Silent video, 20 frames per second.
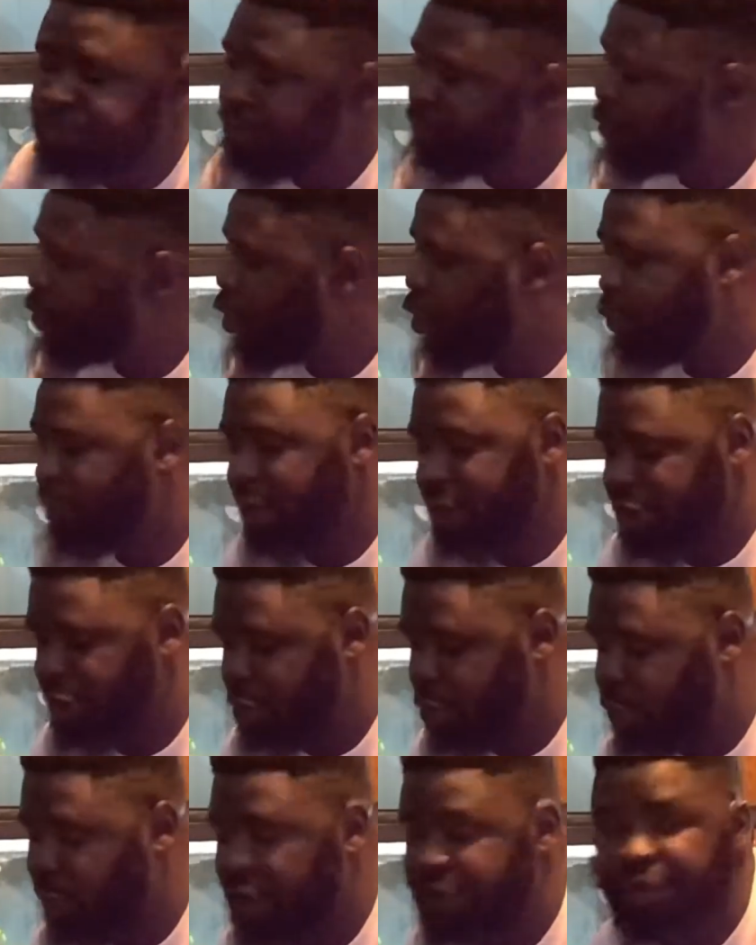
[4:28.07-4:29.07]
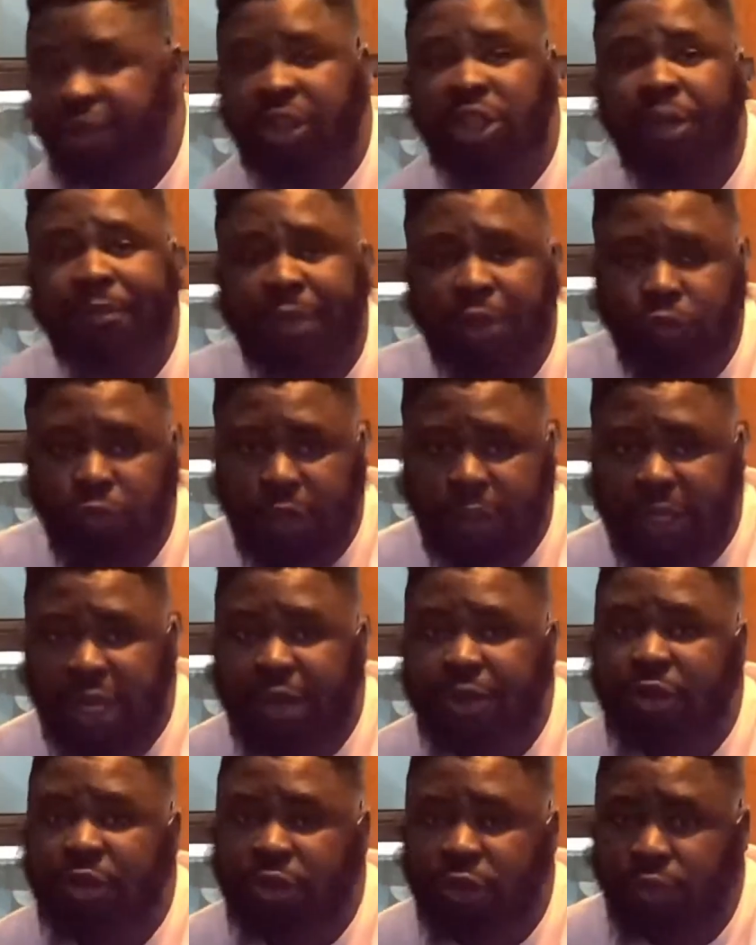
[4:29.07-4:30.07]
or whatever substrate that
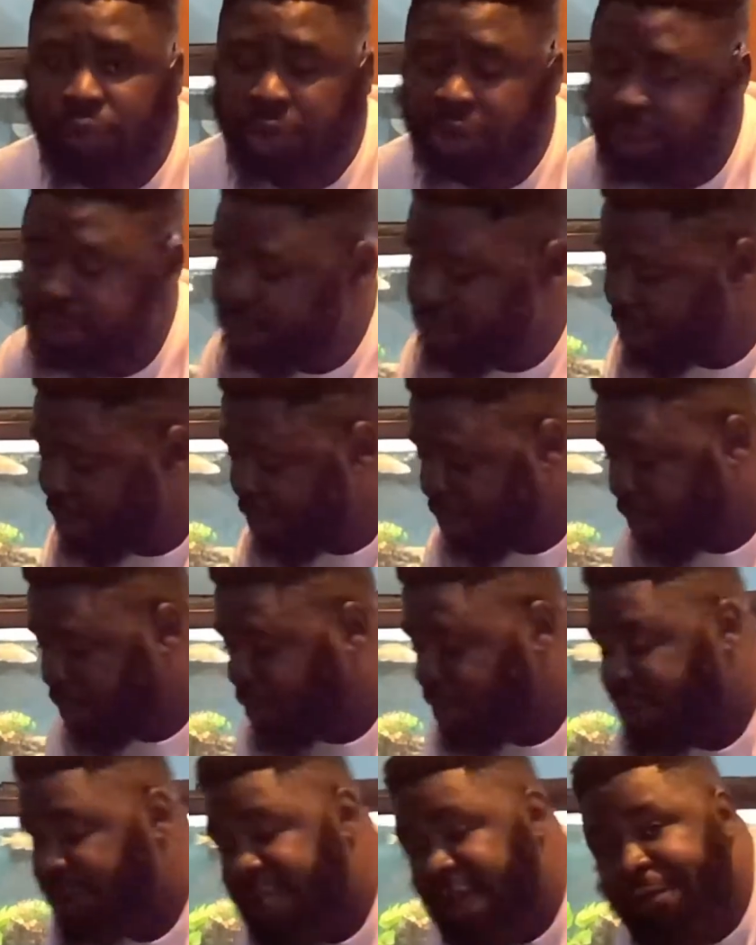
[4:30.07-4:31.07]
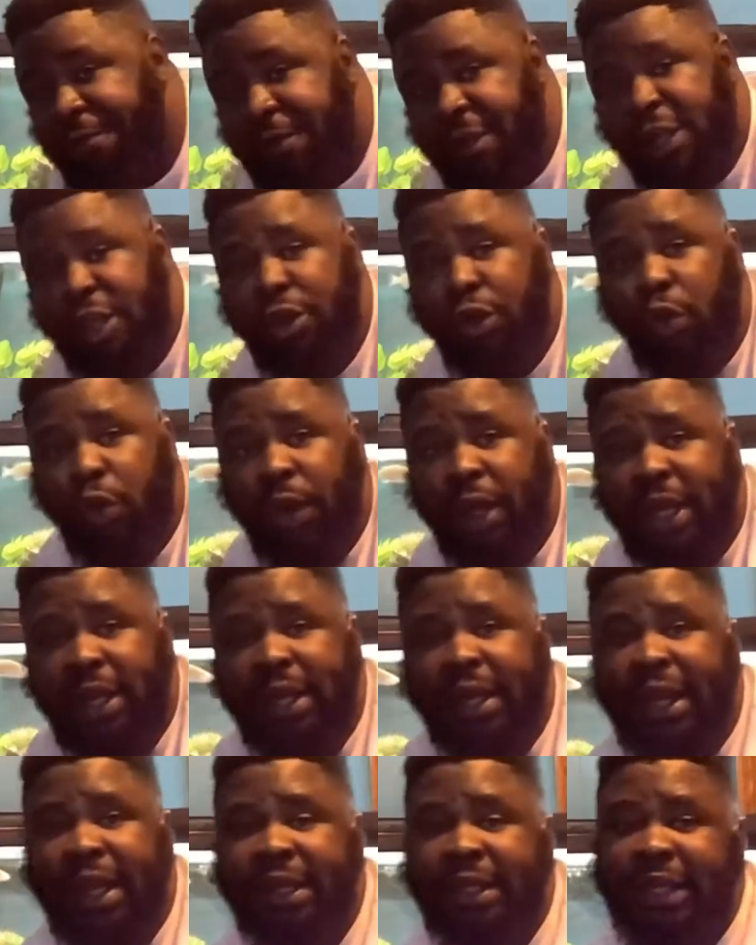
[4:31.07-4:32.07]
you're using. So definitely go
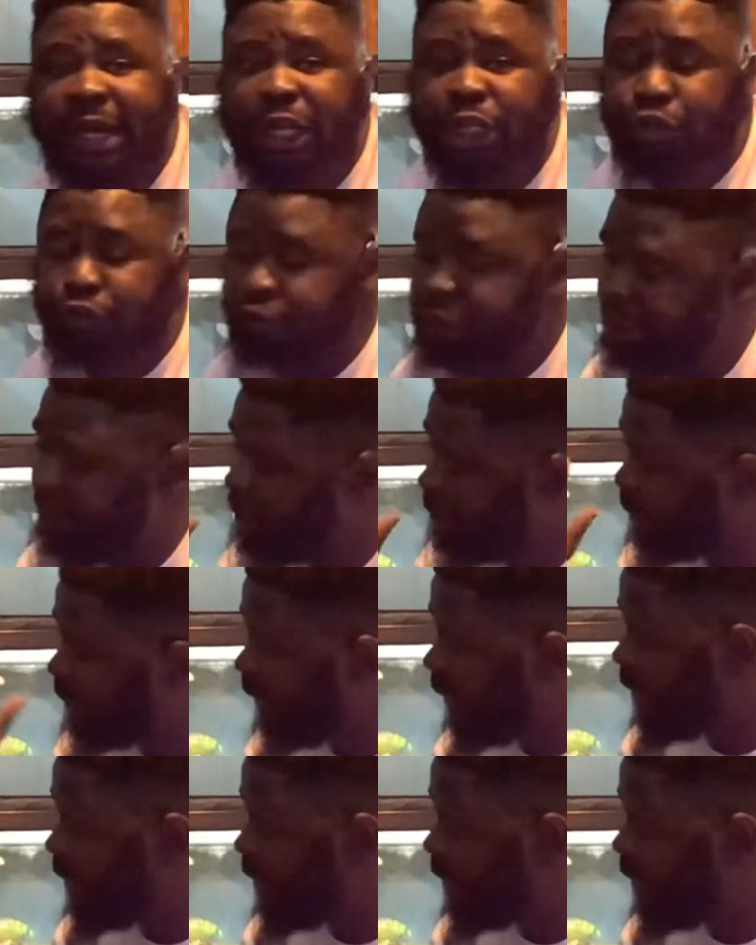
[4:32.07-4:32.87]
ahead and actually get